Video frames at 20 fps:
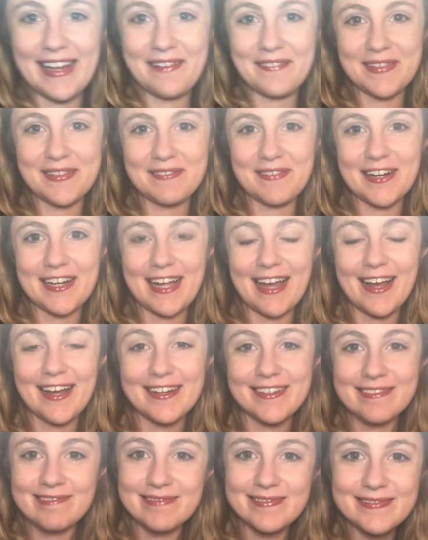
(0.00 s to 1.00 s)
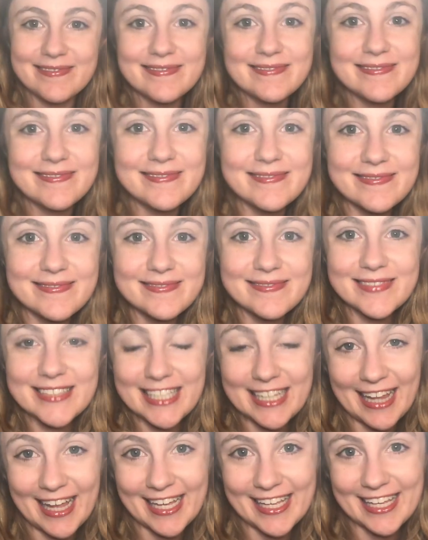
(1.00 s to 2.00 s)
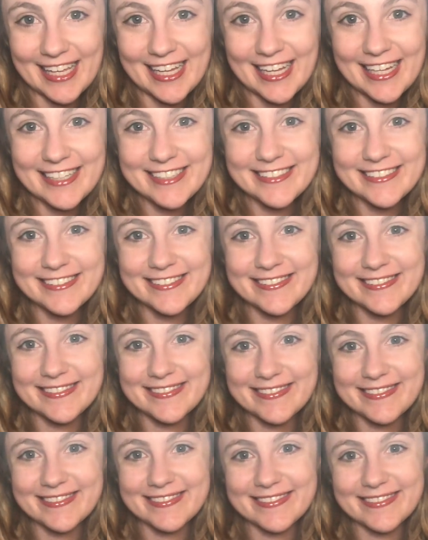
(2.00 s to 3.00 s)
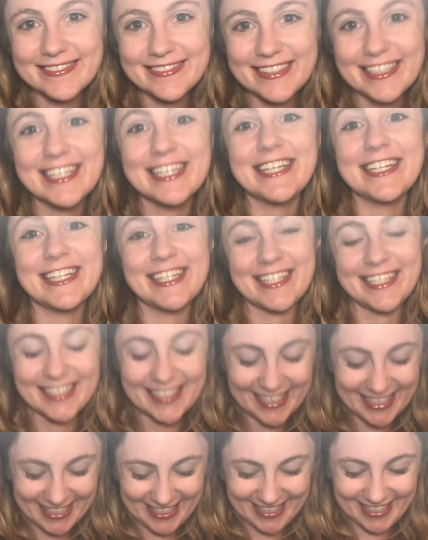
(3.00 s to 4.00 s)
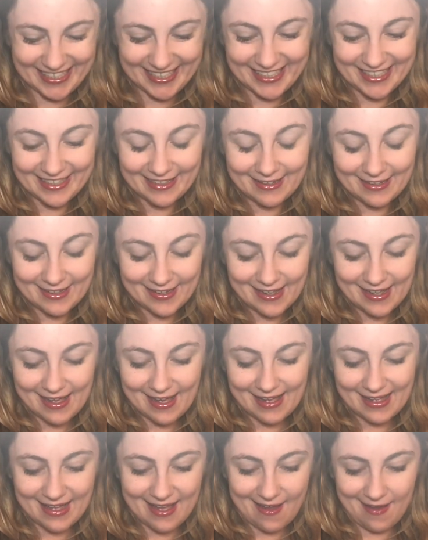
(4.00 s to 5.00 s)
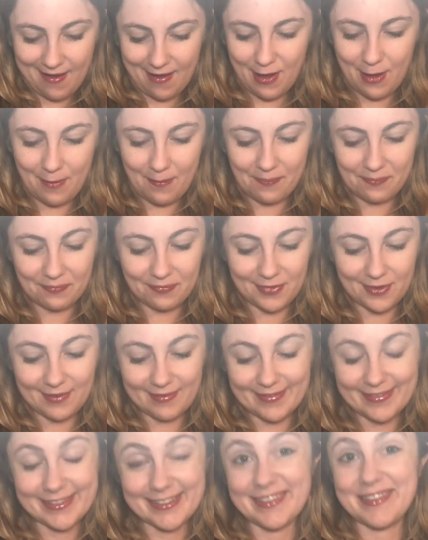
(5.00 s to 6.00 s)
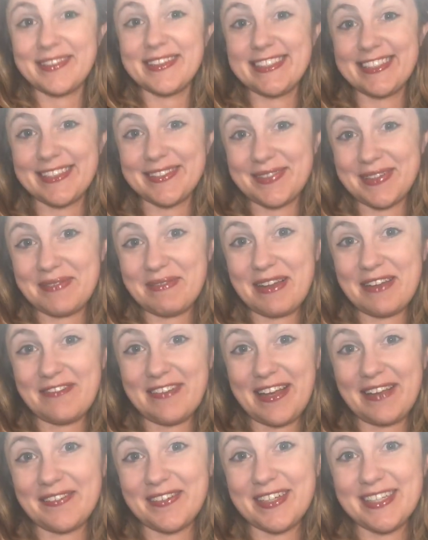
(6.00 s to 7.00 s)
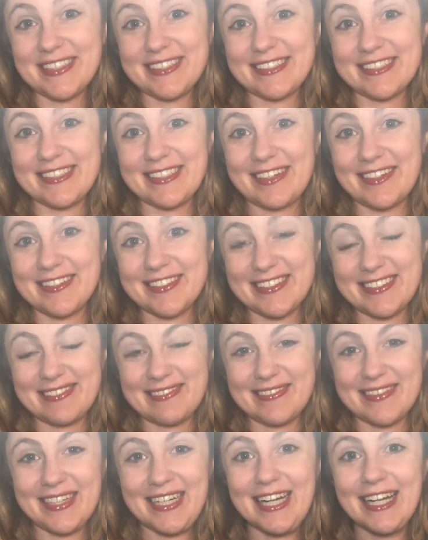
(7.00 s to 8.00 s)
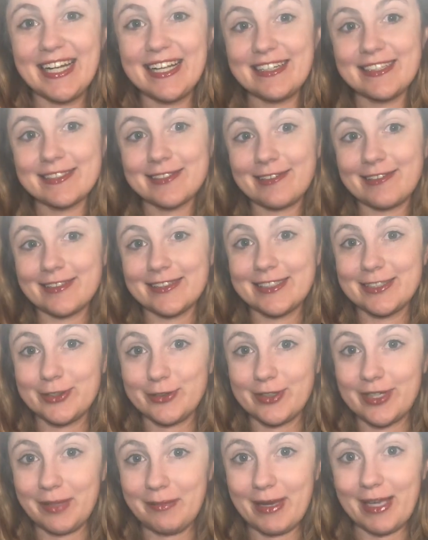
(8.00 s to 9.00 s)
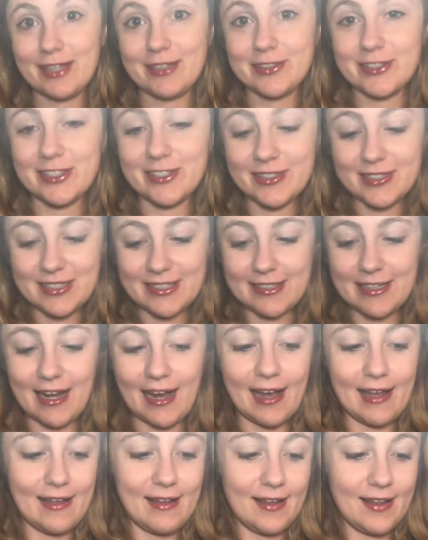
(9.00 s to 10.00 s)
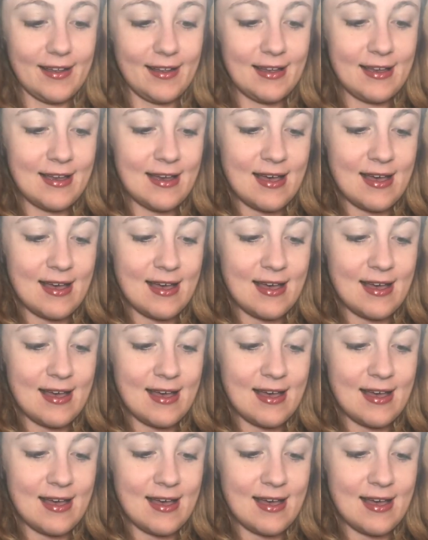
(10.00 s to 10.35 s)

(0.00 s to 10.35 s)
that one work out? Do you like it? Good, good. So this is one of my favorites in our store. It is called the Dream Angel Style.